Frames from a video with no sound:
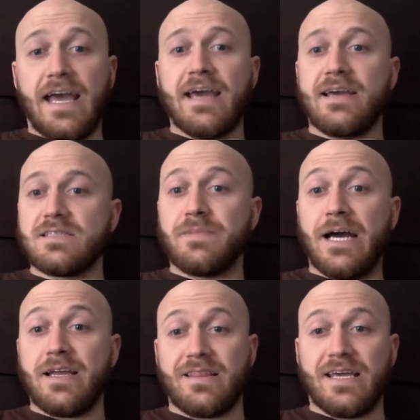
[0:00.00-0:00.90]
it's
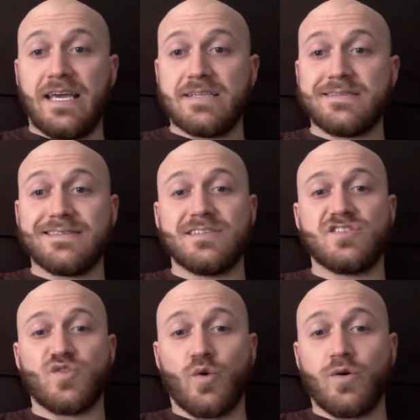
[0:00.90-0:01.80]
by the Kansas
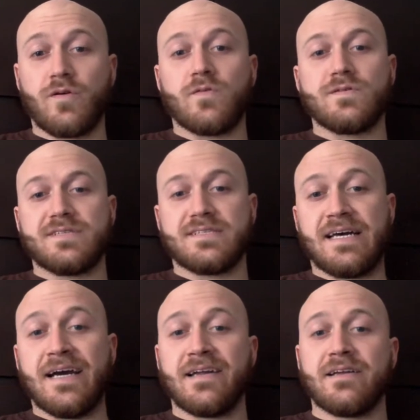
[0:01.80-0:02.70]
Historical
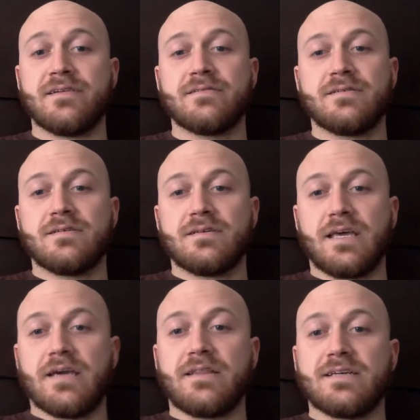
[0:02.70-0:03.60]
Society.
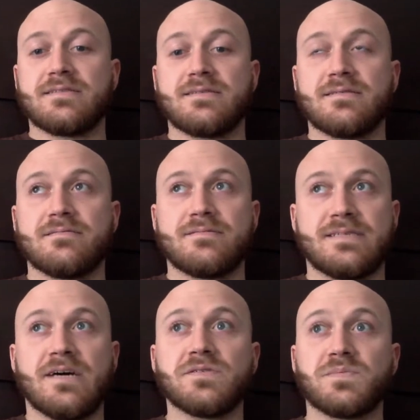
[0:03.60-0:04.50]
Okay, that
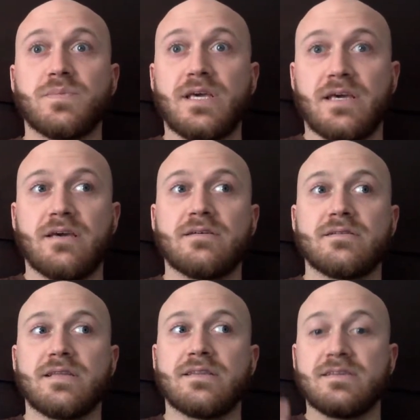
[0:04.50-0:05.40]
tells me
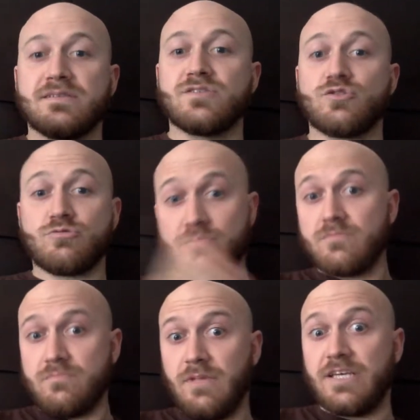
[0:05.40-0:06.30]
that this is
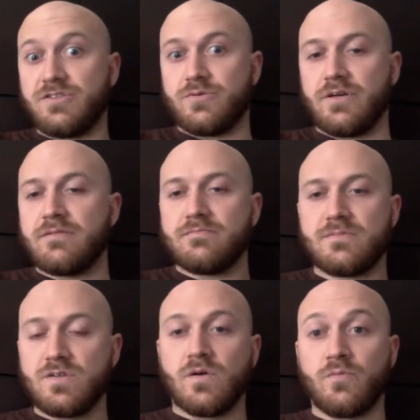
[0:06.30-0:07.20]
history,
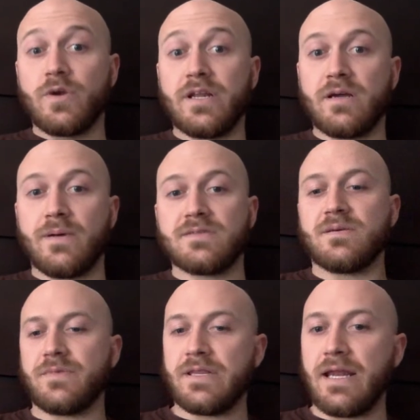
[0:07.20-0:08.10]
so I'm reading about
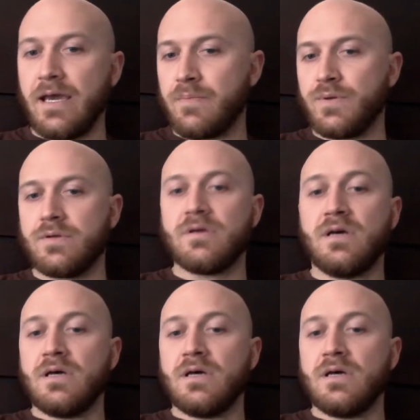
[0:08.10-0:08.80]
something that happened.